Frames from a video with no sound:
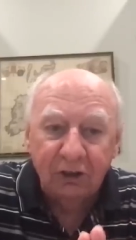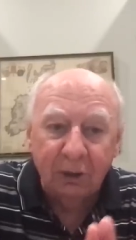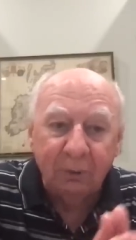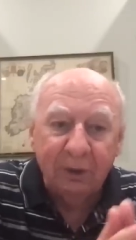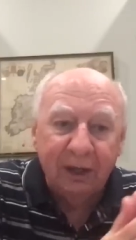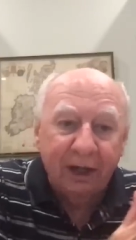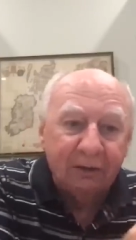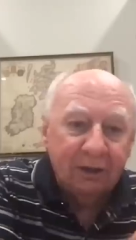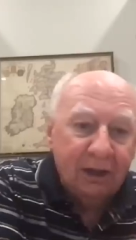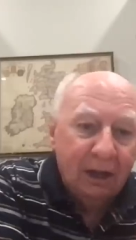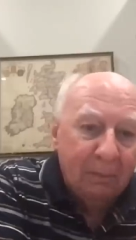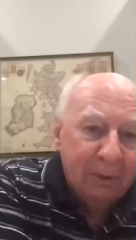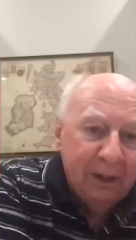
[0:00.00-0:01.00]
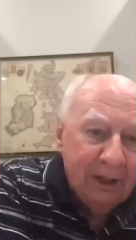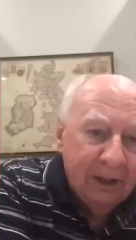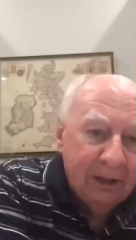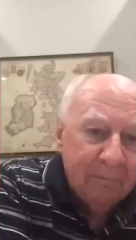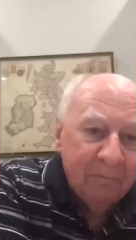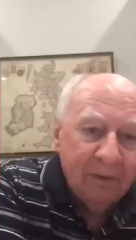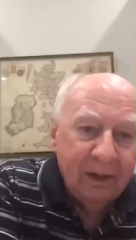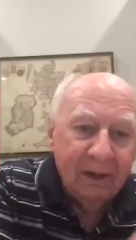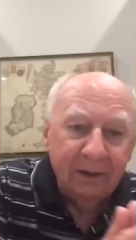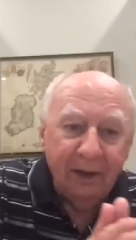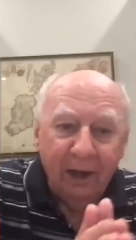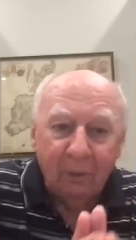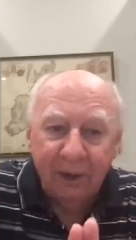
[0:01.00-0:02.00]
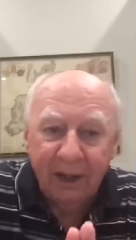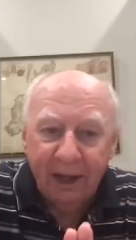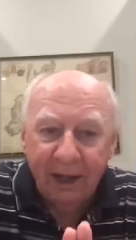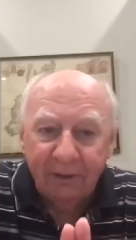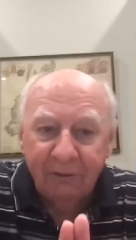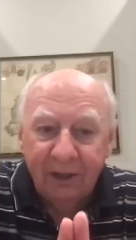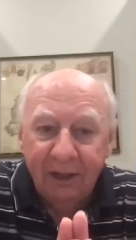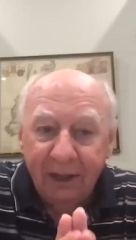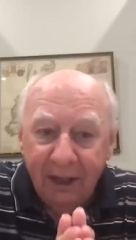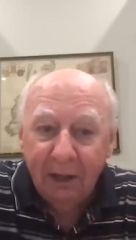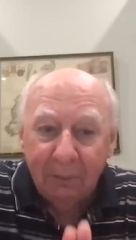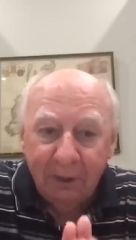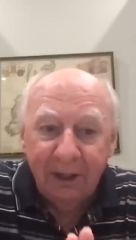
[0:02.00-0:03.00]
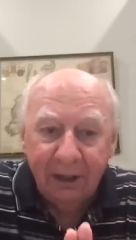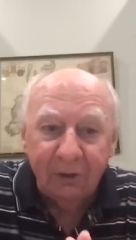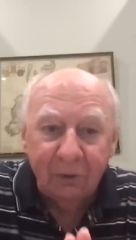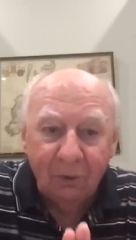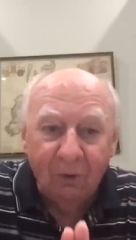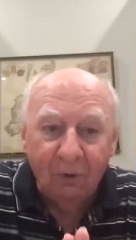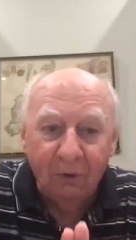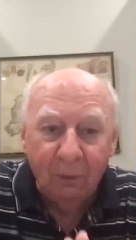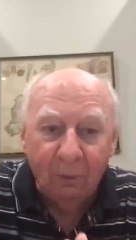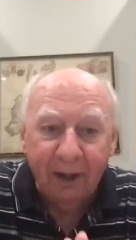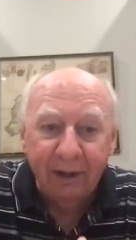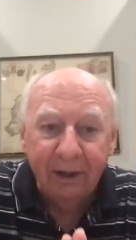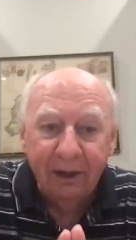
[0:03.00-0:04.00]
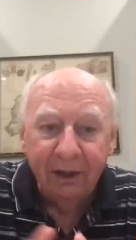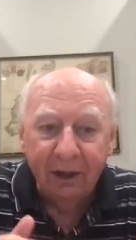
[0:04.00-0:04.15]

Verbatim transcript: So we had the immediate, now we had the intermediate or the one